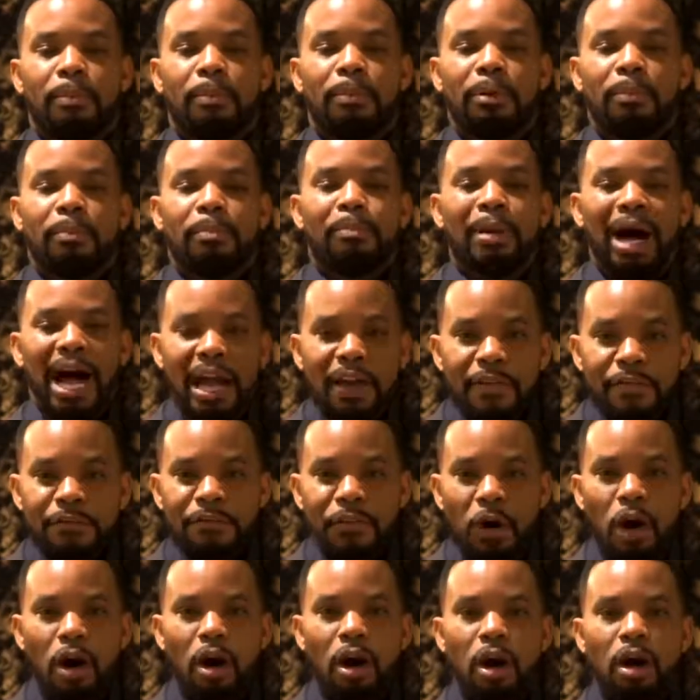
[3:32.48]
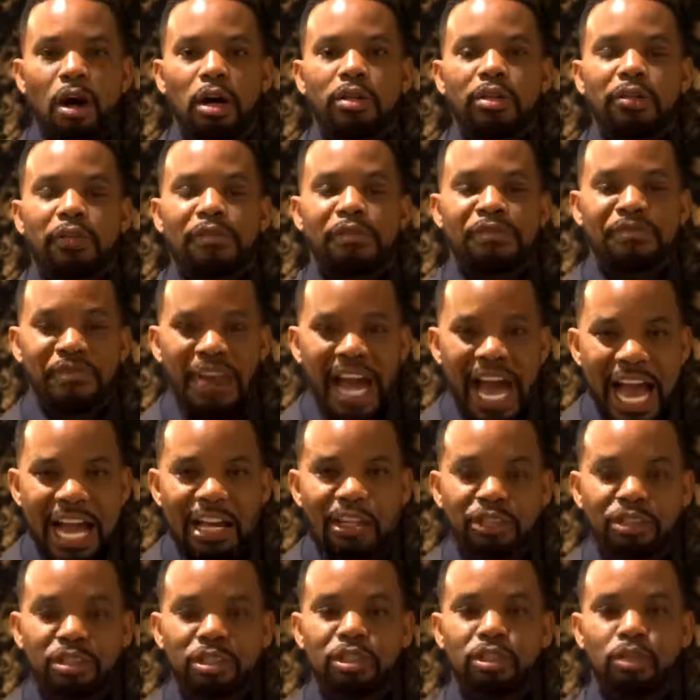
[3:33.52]
But by far, the
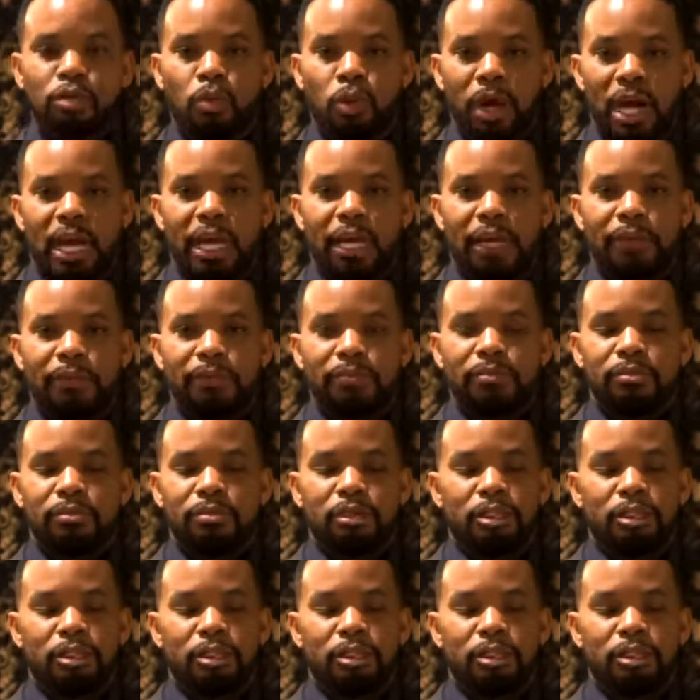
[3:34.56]
fastest way